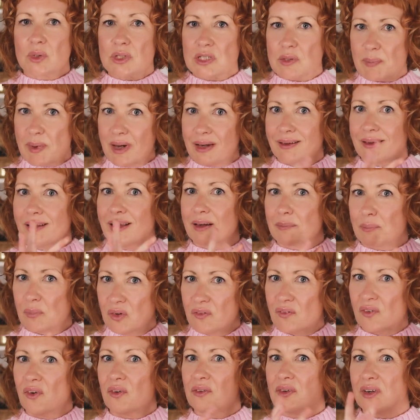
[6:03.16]
we'll spend like
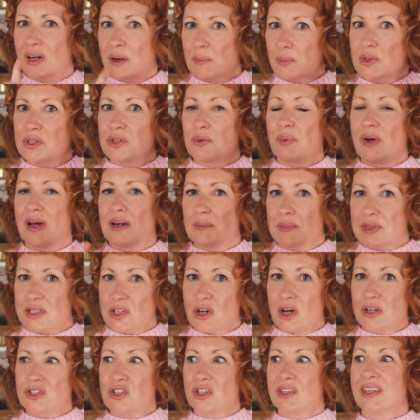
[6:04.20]
moving all the numbers around and
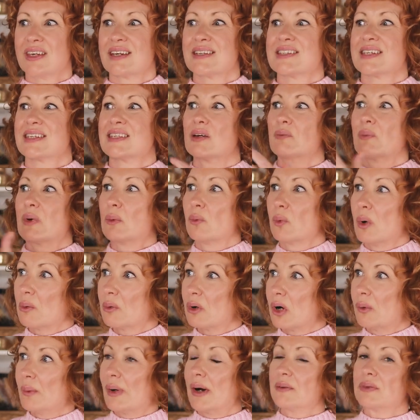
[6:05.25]
massaging things and then we
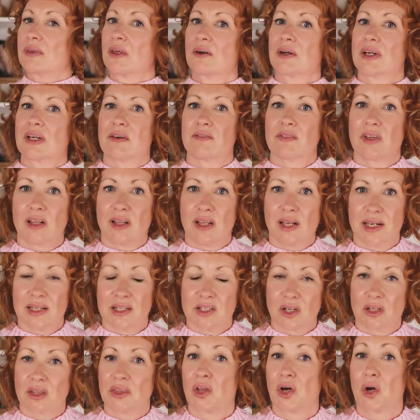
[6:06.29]
won't go out there and give the
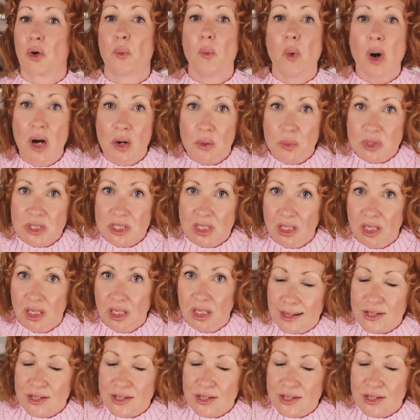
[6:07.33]
client the quote